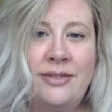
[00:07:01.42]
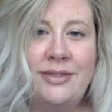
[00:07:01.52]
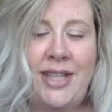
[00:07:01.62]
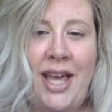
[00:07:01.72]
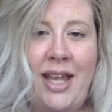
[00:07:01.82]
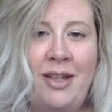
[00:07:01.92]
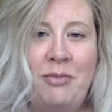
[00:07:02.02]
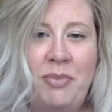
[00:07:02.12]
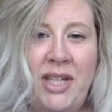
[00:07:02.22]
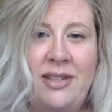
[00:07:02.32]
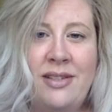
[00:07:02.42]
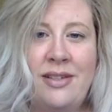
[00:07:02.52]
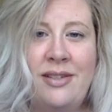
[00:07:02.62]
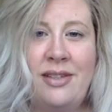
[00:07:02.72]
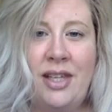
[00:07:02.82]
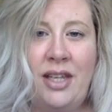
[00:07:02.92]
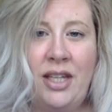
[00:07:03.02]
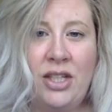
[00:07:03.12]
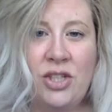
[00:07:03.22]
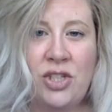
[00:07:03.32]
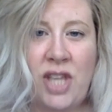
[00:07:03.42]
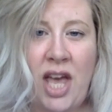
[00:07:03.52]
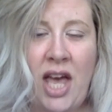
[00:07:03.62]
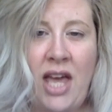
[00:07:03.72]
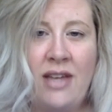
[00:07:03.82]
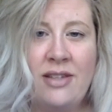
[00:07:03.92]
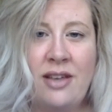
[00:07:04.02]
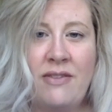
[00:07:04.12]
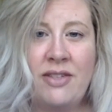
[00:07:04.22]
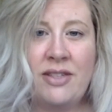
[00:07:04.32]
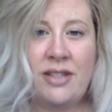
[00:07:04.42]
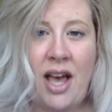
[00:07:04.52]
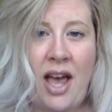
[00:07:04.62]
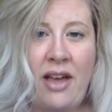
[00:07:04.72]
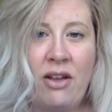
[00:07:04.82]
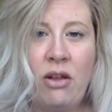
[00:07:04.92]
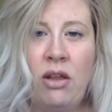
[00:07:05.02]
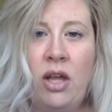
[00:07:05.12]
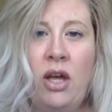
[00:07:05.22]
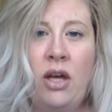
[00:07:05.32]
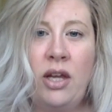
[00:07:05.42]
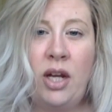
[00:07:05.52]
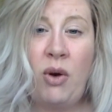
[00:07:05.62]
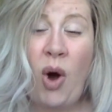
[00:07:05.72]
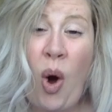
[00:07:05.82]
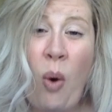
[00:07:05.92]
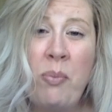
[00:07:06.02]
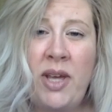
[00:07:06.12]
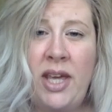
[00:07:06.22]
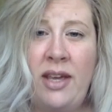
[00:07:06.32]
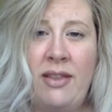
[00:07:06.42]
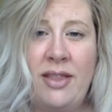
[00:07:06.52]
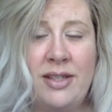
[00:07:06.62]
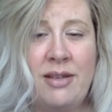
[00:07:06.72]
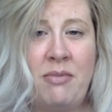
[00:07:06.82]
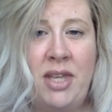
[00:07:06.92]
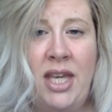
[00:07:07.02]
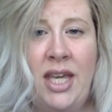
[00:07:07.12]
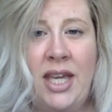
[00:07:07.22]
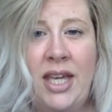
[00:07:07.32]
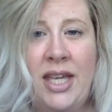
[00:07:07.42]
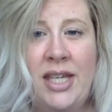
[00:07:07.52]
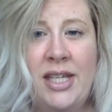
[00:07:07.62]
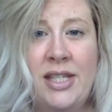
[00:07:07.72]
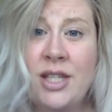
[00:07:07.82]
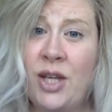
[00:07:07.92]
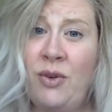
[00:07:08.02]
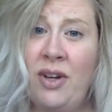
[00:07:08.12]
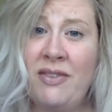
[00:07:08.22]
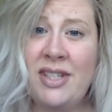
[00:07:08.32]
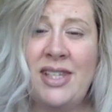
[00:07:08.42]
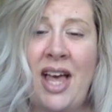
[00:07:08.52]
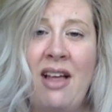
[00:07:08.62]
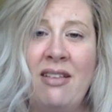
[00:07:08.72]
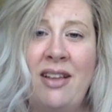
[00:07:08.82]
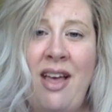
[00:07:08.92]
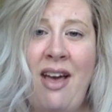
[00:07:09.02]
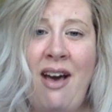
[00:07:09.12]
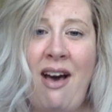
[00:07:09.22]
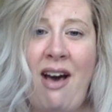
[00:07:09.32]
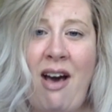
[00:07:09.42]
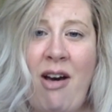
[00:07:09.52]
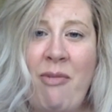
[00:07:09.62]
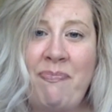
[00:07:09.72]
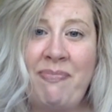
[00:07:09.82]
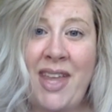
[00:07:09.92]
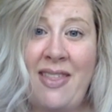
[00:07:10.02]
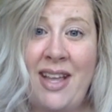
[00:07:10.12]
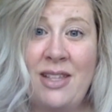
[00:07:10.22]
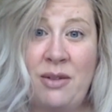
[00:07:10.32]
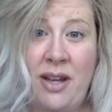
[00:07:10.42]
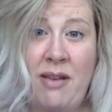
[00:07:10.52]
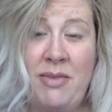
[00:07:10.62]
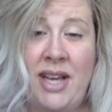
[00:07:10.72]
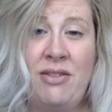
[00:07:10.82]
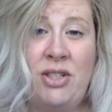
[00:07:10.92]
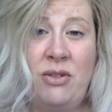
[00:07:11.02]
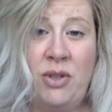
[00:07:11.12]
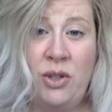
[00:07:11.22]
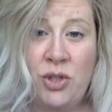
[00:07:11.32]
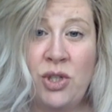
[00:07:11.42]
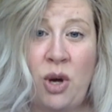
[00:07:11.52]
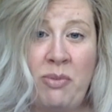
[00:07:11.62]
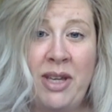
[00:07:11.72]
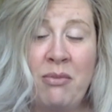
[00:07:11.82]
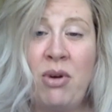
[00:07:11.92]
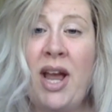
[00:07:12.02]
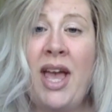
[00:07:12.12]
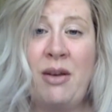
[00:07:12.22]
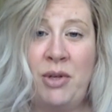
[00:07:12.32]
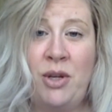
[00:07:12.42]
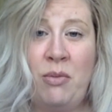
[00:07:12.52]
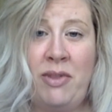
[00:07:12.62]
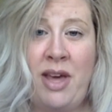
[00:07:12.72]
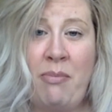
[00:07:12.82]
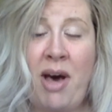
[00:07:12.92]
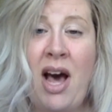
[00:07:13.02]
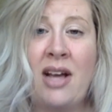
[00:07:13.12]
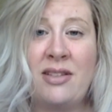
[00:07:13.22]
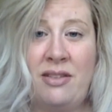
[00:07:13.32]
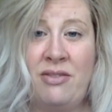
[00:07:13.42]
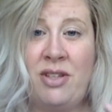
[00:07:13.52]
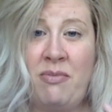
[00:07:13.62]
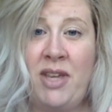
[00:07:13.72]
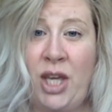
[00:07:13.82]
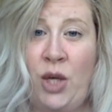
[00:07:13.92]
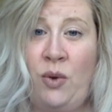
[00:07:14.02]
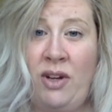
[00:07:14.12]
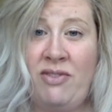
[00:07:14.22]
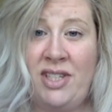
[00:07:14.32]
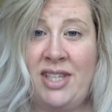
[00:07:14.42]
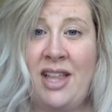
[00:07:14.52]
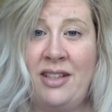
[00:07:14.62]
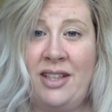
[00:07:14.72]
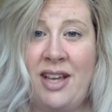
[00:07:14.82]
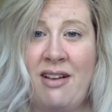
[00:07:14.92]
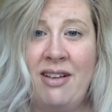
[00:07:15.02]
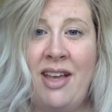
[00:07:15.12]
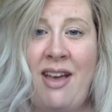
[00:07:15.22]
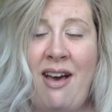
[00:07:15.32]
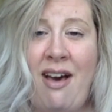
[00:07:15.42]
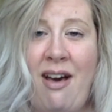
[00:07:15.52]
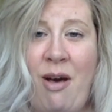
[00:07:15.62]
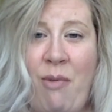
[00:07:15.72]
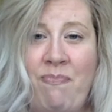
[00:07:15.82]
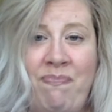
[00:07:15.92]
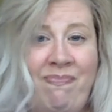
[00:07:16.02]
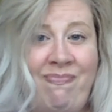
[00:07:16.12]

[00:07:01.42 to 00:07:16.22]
10 pieces in each size of a style, hoping that something is cute enough to sell. And that's what it comes down to. You're just hoping and praying when you open that box that there's something cute enough to sell in there. And